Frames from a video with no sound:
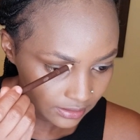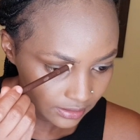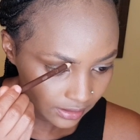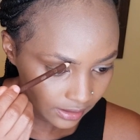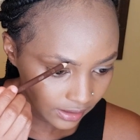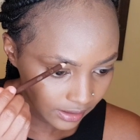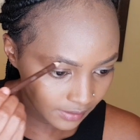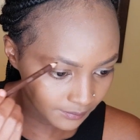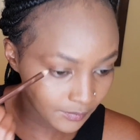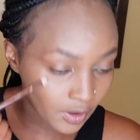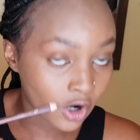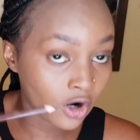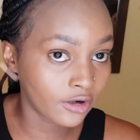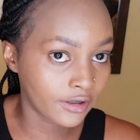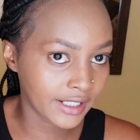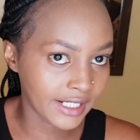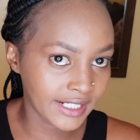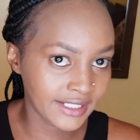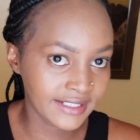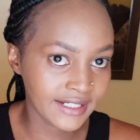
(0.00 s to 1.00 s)

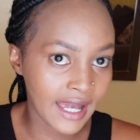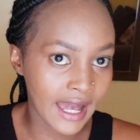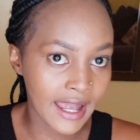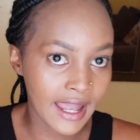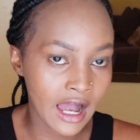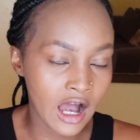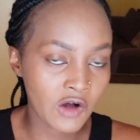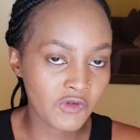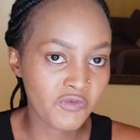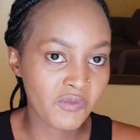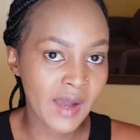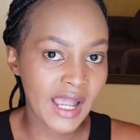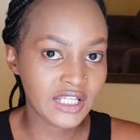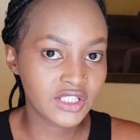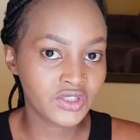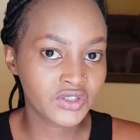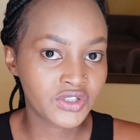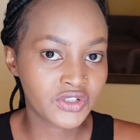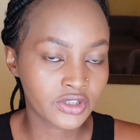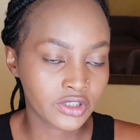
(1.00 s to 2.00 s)
Already I have
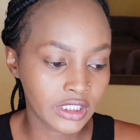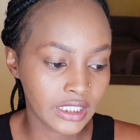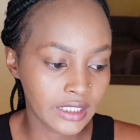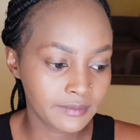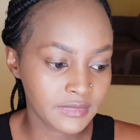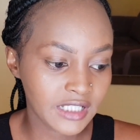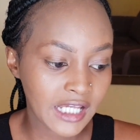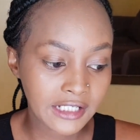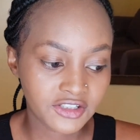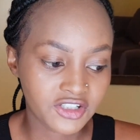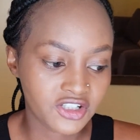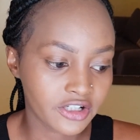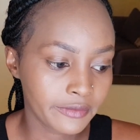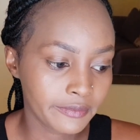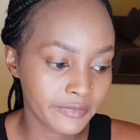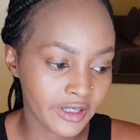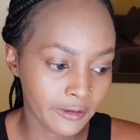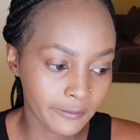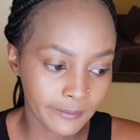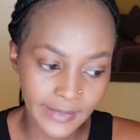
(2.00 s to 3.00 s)
mine trimmed. I trim
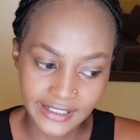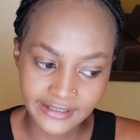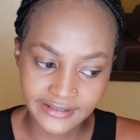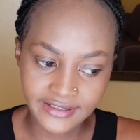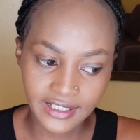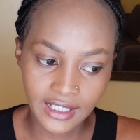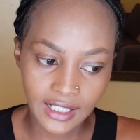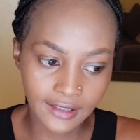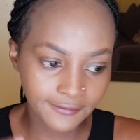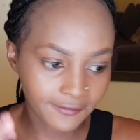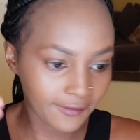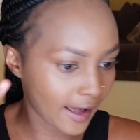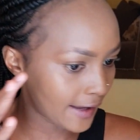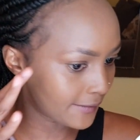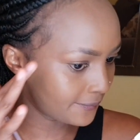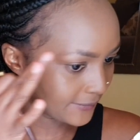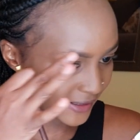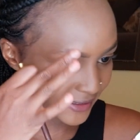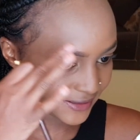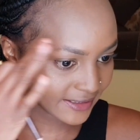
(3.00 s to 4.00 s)
them myself. I
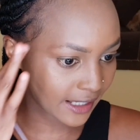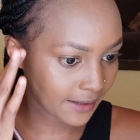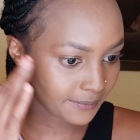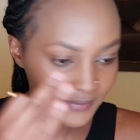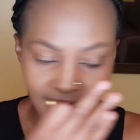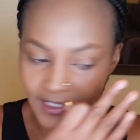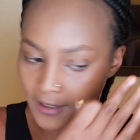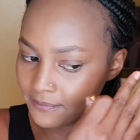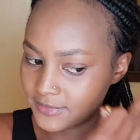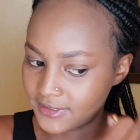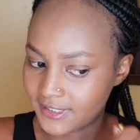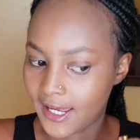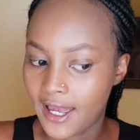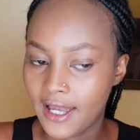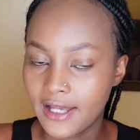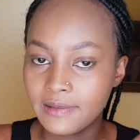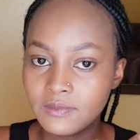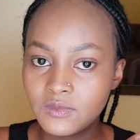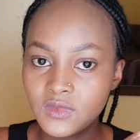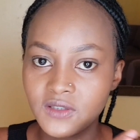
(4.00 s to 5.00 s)
mess up
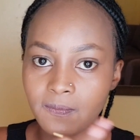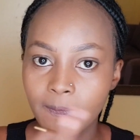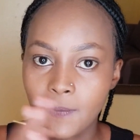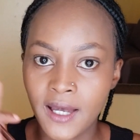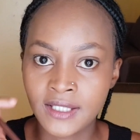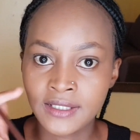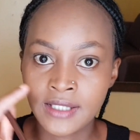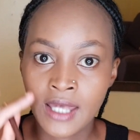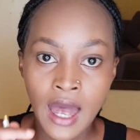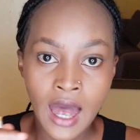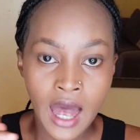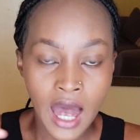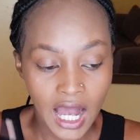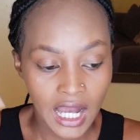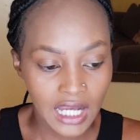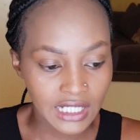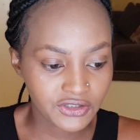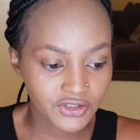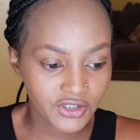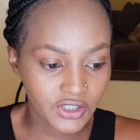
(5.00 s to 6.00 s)
sometimes, but
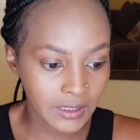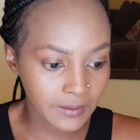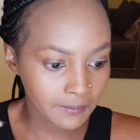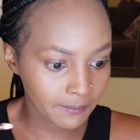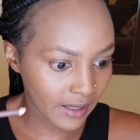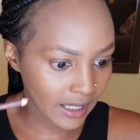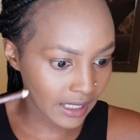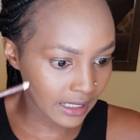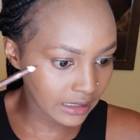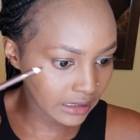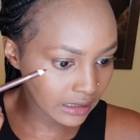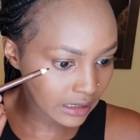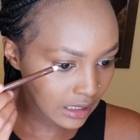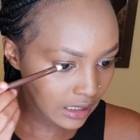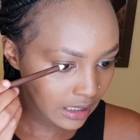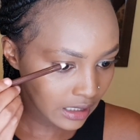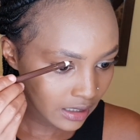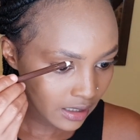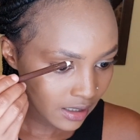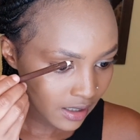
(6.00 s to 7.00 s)
I trim mine.
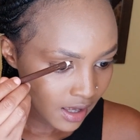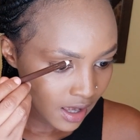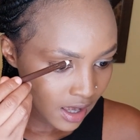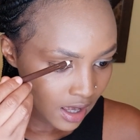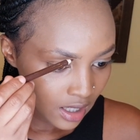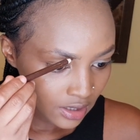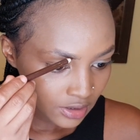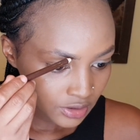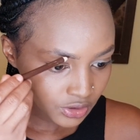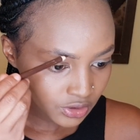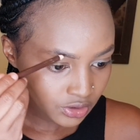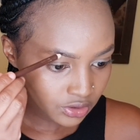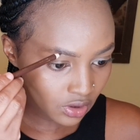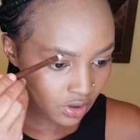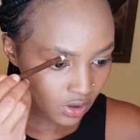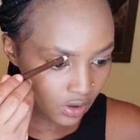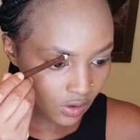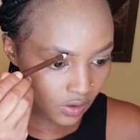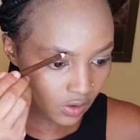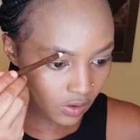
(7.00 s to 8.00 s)

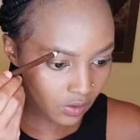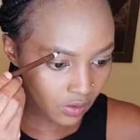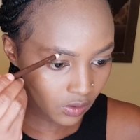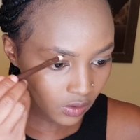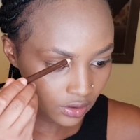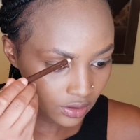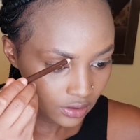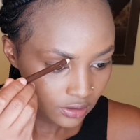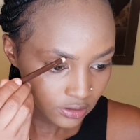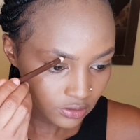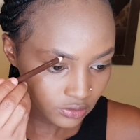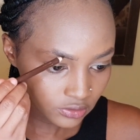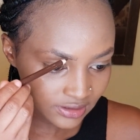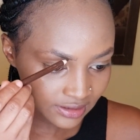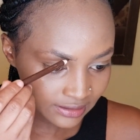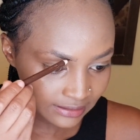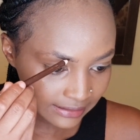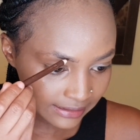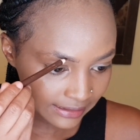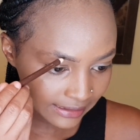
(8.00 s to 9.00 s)
So you
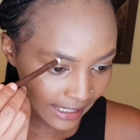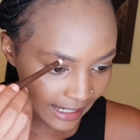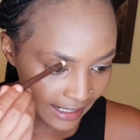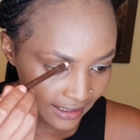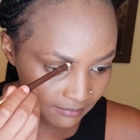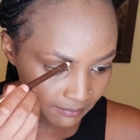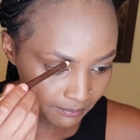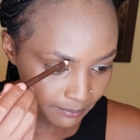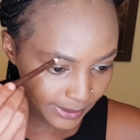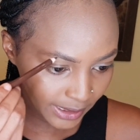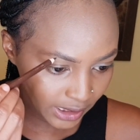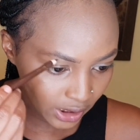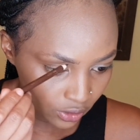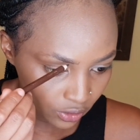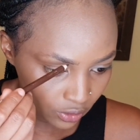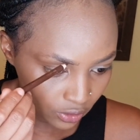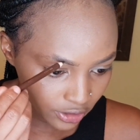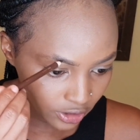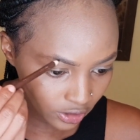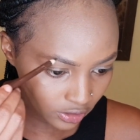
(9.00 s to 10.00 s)
just line
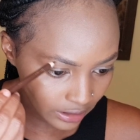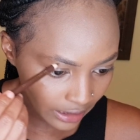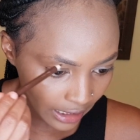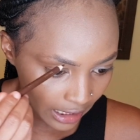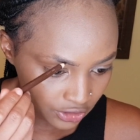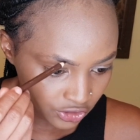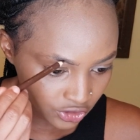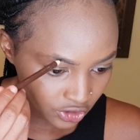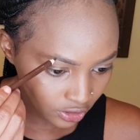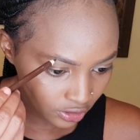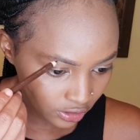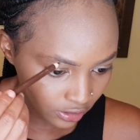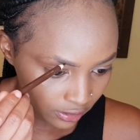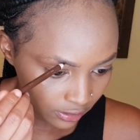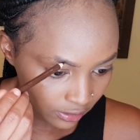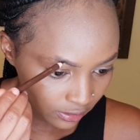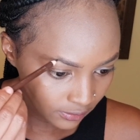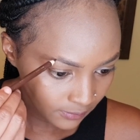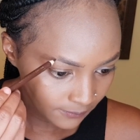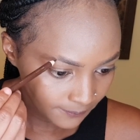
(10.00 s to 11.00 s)
below your
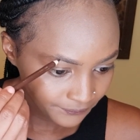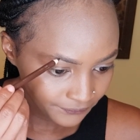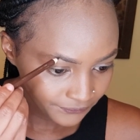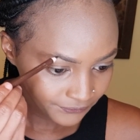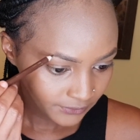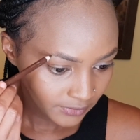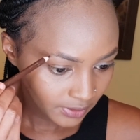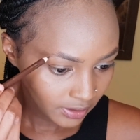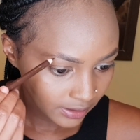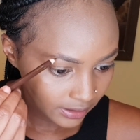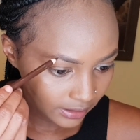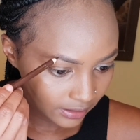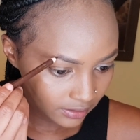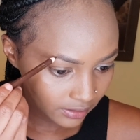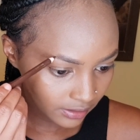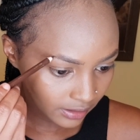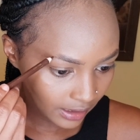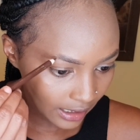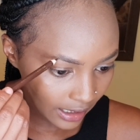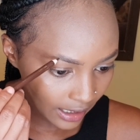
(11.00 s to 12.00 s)
natural
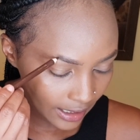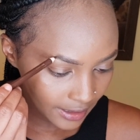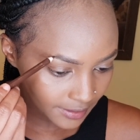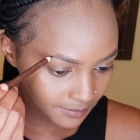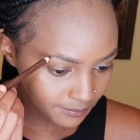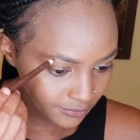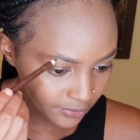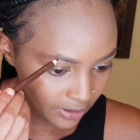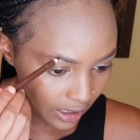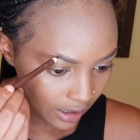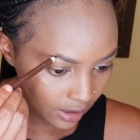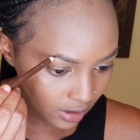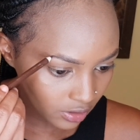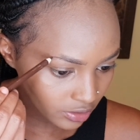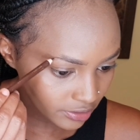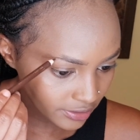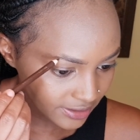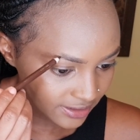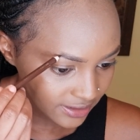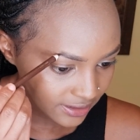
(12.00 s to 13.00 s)

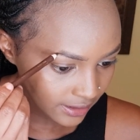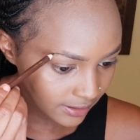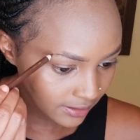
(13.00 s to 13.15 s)
eyebrows,